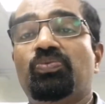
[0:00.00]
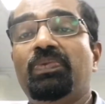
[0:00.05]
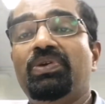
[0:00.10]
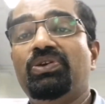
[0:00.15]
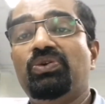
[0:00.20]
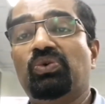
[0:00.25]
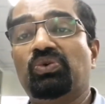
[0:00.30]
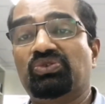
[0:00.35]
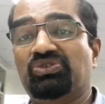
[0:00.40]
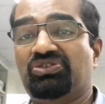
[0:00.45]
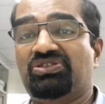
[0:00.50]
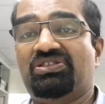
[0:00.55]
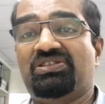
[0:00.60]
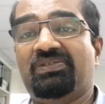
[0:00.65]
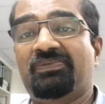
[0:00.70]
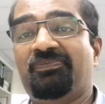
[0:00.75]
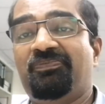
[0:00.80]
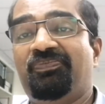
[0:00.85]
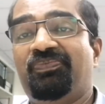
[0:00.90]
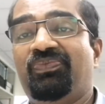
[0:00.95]
be
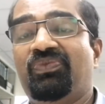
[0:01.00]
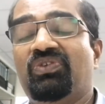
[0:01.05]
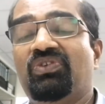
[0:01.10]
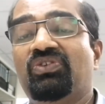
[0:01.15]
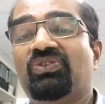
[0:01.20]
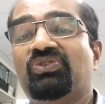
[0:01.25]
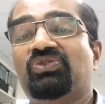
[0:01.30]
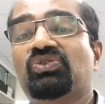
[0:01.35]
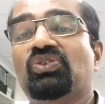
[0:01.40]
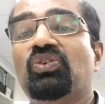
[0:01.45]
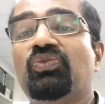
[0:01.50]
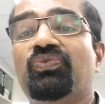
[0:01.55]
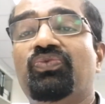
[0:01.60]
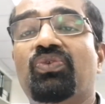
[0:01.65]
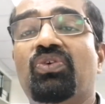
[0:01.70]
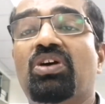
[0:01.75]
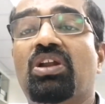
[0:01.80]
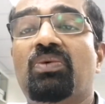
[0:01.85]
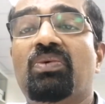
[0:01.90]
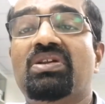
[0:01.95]
used. So
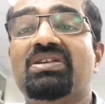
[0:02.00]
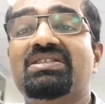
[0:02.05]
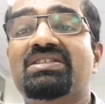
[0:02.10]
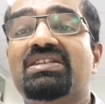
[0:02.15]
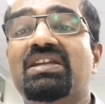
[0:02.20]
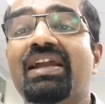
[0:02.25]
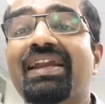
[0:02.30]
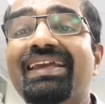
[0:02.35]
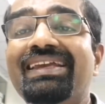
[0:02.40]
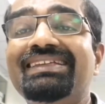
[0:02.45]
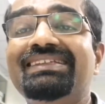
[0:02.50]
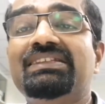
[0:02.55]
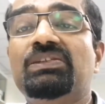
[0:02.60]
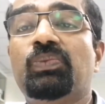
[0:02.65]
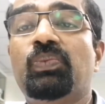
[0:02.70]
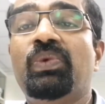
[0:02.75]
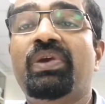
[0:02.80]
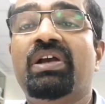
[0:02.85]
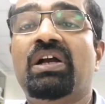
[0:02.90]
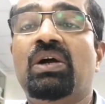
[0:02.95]
for our studies,
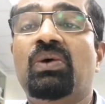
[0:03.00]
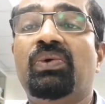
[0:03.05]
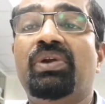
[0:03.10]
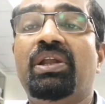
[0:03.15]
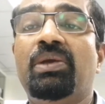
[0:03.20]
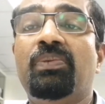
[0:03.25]
we have